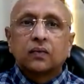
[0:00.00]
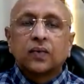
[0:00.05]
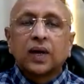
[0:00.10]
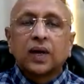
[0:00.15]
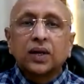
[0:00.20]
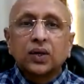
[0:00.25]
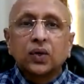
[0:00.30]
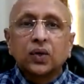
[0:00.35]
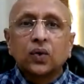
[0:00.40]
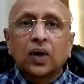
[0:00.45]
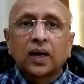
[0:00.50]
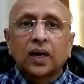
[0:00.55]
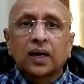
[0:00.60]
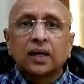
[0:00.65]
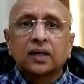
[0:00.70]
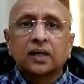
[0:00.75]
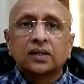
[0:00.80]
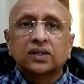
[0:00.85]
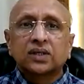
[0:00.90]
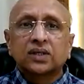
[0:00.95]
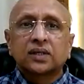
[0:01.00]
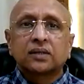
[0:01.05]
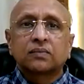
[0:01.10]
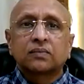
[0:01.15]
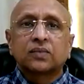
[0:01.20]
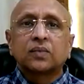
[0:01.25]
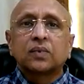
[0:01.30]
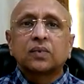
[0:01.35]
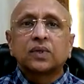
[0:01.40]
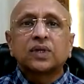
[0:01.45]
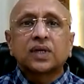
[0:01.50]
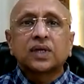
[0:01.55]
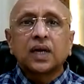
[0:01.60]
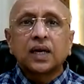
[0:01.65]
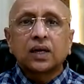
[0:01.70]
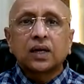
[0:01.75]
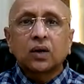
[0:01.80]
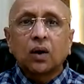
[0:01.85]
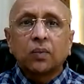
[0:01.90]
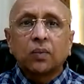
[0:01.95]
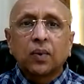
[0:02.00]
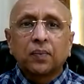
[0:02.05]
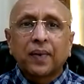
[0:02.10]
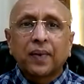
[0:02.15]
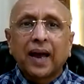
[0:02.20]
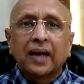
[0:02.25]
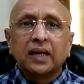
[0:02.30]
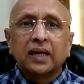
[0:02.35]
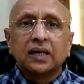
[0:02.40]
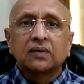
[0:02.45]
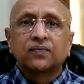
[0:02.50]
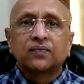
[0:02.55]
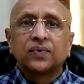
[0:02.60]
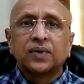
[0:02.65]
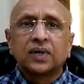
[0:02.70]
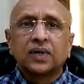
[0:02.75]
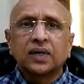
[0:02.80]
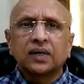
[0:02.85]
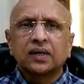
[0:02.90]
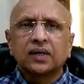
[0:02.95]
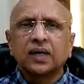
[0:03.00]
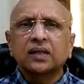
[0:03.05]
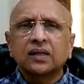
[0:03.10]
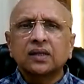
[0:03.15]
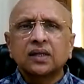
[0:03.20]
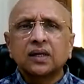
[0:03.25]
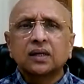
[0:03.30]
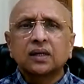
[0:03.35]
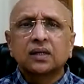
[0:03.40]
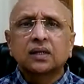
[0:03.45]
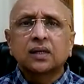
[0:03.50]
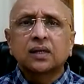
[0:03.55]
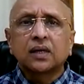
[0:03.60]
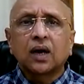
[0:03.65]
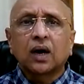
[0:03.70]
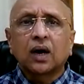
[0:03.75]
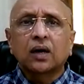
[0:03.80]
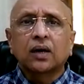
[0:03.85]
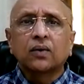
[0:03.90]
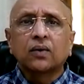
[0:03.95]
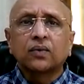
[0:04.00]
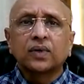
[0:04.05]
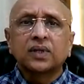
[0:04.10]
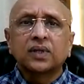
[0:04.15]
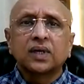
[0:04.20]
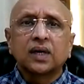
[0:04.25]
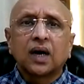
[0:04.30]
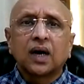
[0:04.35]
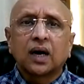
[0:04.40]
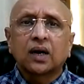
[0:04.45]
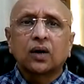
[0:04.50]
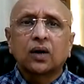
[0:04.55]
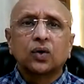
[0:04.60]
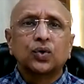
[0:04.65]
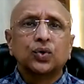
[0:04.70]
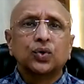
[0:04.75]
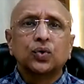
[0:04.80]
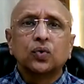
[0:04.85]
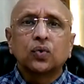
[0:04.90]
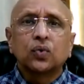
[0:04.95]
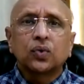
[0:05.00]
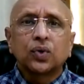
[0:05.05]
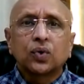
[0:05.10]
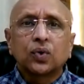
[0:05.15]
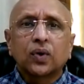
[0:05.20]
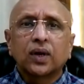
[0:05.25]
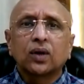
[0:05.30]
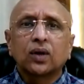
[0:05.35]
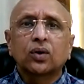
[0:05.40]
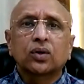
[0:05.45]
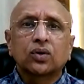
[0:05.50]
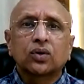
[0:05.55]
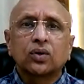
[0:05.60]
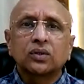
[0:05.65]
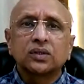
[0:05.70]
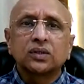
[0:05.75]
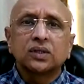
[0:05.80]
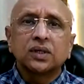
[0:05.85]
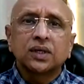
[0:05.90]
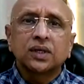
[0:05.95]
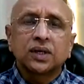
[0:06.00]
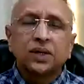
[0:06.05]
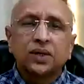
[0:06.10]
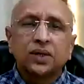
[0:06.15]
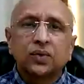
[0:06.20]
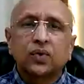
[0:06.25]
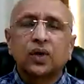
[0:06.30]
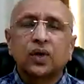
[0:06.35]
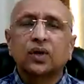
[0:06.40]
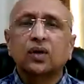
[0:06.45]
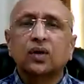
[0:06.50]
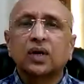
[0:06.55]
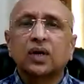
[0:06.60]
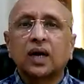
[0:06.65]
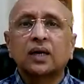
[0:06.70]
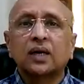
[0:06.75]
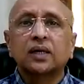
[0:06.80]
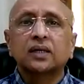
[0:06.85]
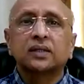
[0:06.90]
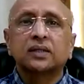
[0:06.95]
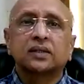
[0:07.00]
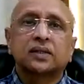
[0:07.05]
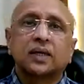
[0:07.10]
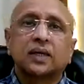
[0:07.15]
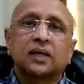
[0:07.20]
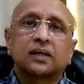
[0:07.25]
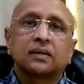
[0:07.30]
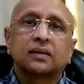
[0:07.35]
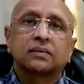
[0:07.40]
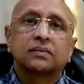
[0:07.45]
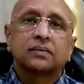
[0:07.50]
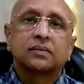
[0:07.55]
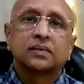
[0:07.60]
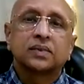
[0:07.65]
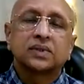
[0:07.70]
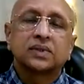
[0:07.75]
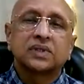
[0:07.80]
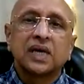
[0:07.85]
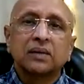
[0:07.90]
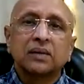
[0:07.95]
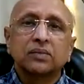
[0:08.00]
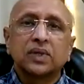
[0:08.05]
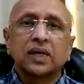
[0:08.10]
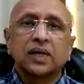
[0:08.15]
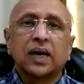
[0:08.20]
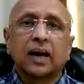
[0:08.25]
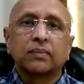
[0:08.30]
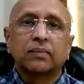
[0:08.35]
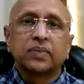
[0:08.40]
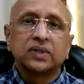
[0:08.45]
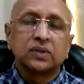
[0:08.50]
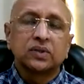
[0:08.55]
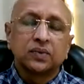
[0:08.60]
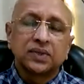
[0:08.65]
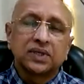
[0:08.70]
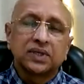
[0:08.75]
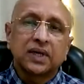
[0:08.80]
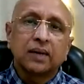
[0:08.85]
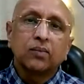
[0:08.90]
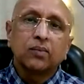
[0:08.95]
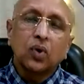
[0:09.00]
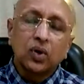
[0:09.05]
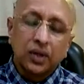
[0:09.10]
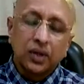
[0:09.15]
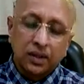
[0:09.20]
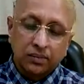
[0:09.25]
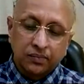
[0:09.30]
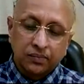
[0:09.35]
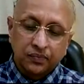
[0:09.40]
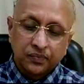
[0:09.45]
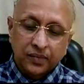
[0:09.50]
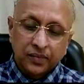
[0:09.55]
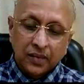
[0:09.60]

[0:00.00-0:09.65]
When you are in a state of a panic fear, nothing, everything around you, you cannot concentrate, you cannot understand. Same thing happens with stramonium.